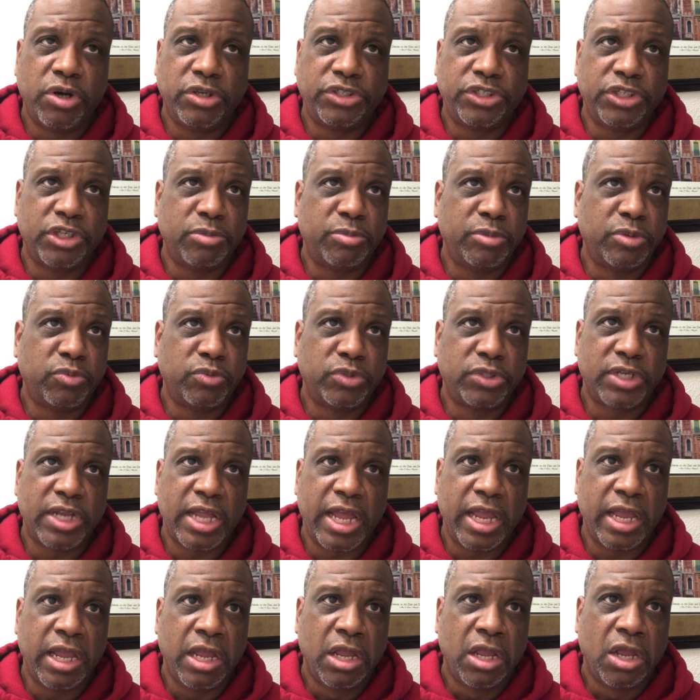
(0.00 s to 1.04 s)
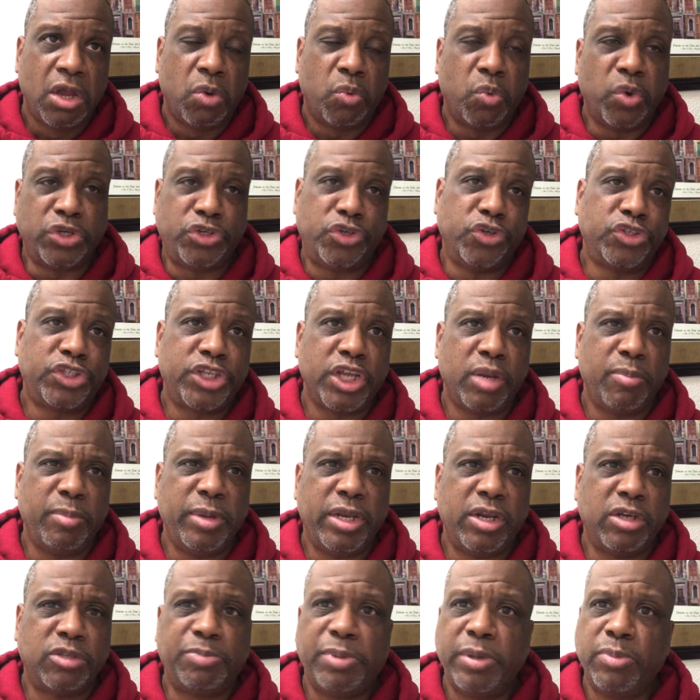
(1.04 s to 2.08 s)
A gentleman was like, "What you're telling me?
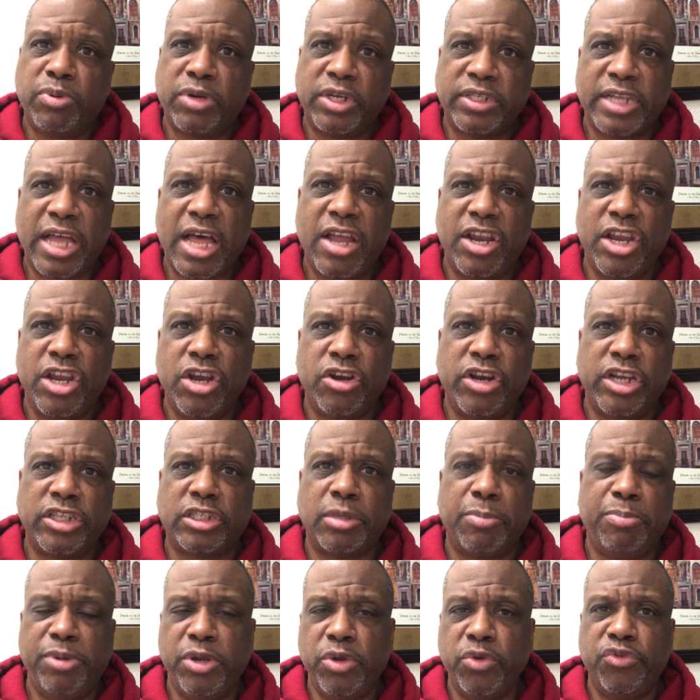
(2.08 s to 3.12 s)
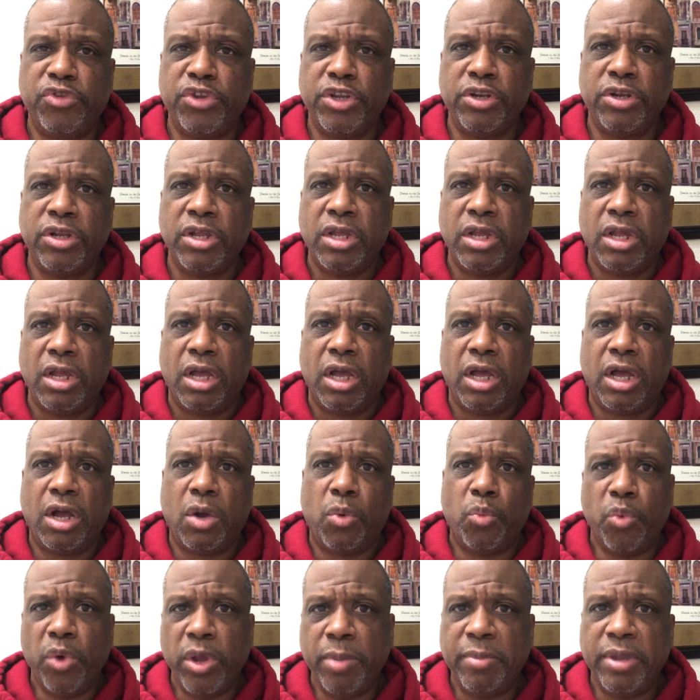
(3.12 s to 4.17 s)
There's people that's out here that's abusing uh,
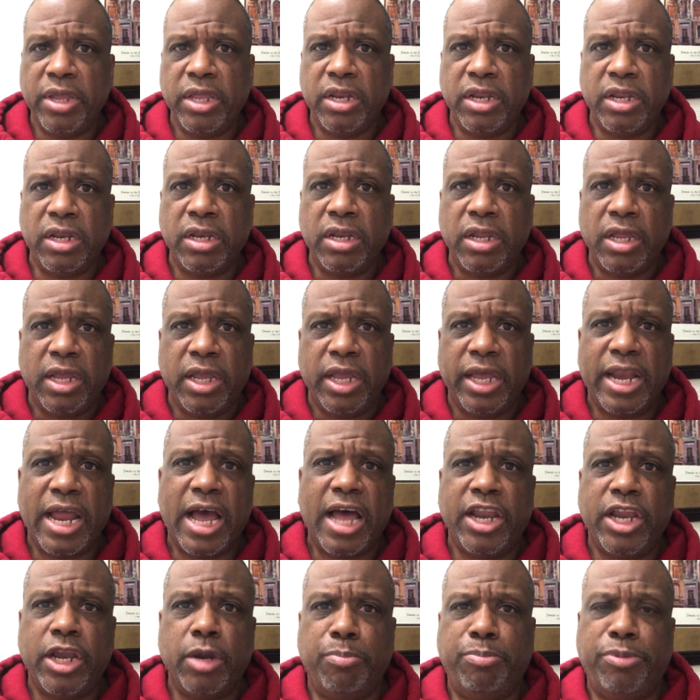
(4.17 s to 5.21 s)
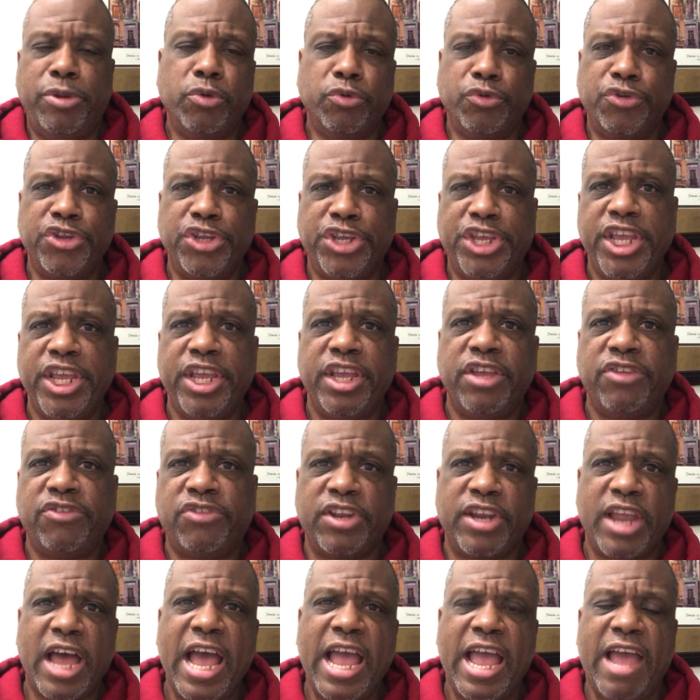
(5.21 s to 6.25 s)
women and and out here abusing kids,
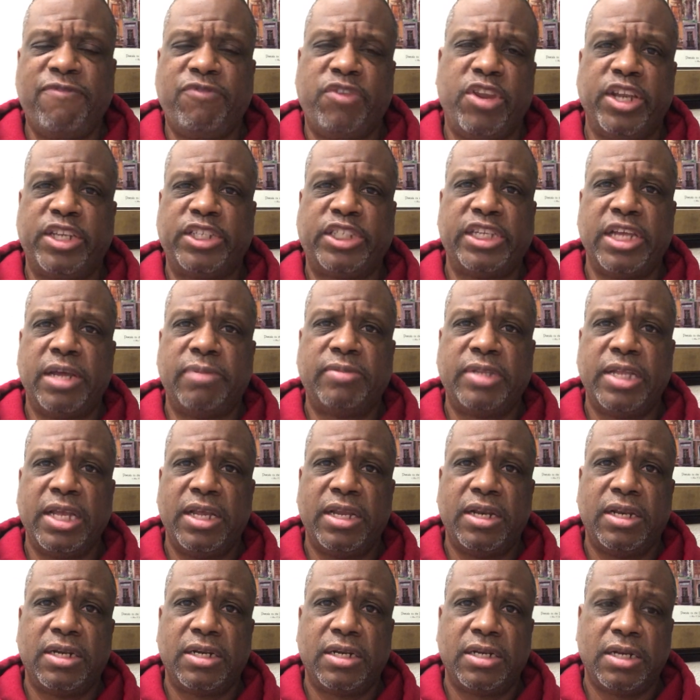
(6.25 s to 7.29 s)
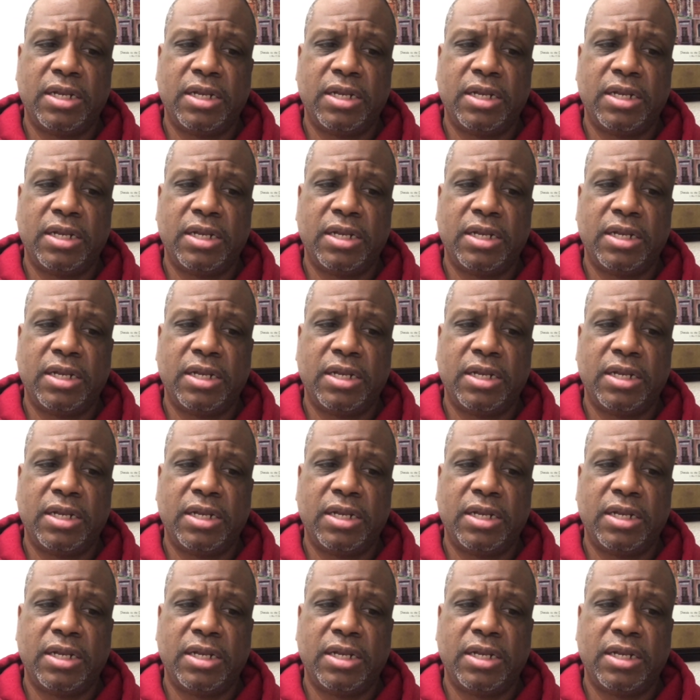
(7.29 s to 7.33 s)
and I have to accept that."